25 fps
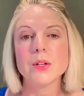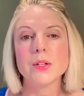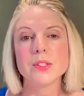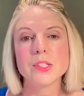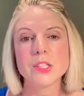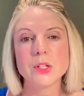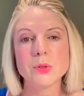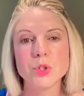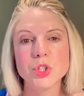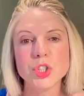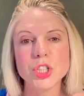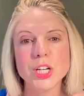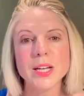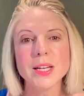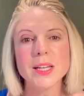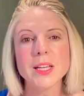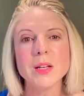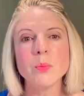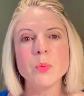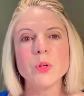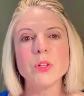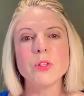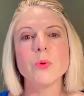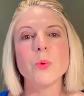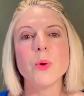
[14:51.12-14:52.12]
So check
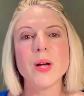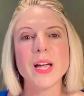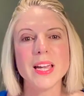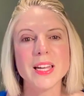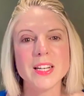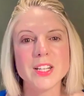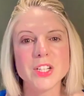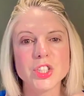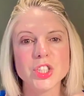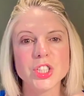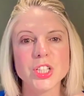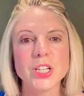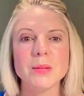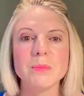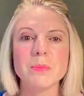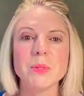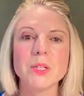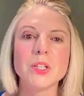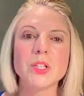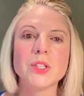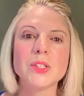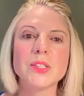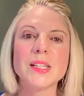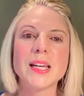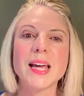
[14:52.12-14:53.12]
in with your energy,
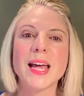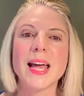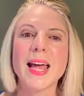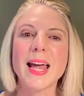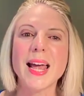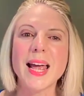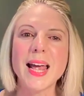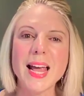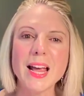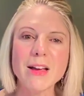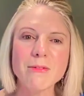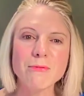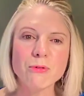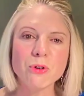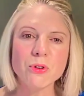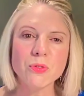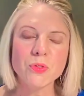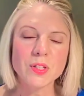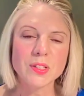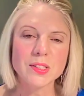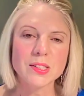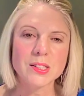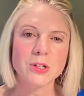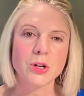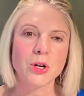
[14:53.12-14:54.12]
because
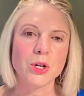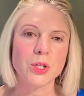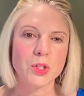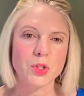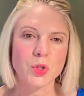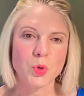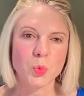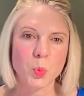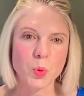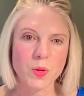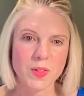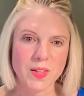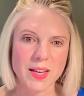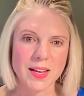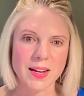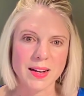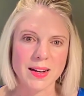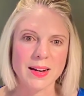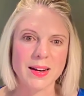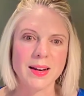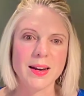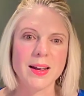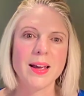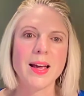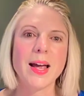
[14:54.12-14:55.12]
everything starts from
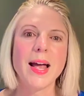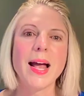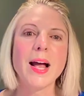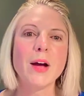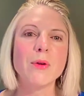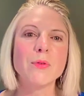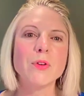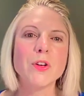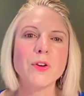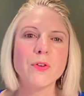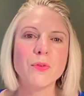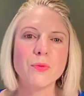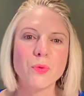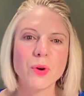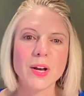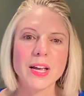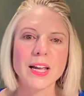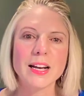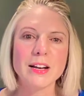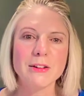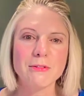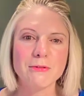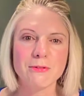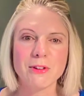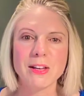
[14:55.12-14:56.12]
within. How you
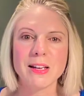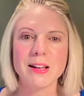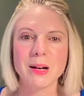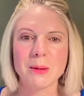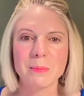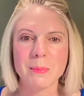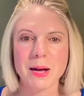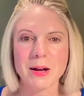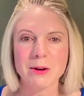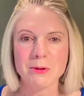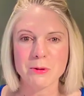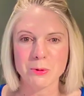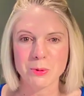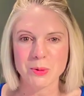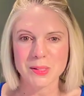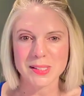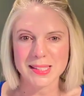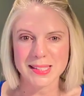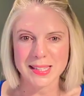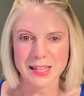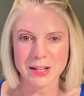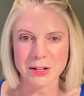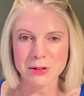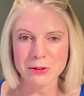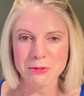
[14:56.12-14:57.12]
really feel about
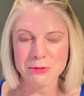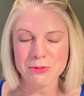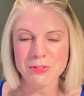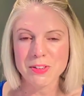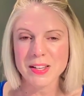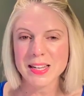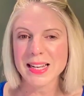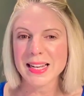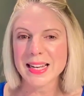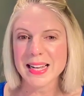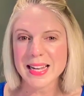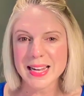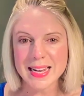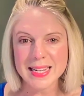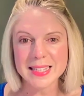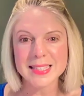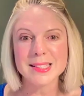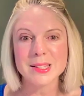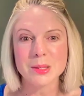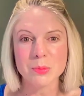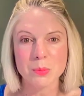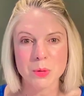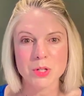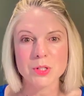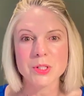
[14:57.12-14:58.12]
yourself
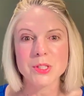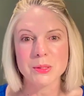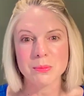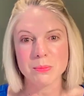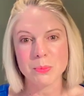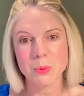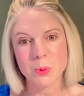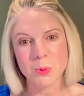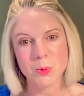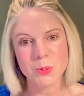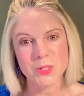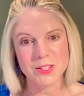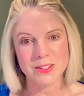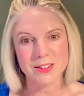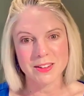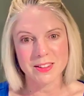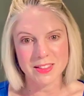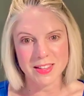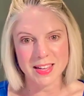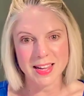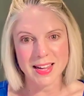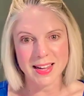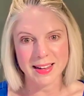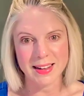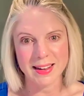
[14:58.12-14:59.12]
is the most important
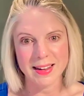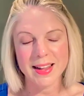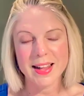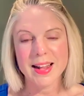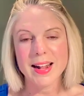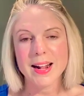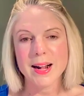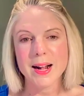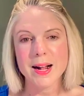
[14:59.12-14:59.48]
thing.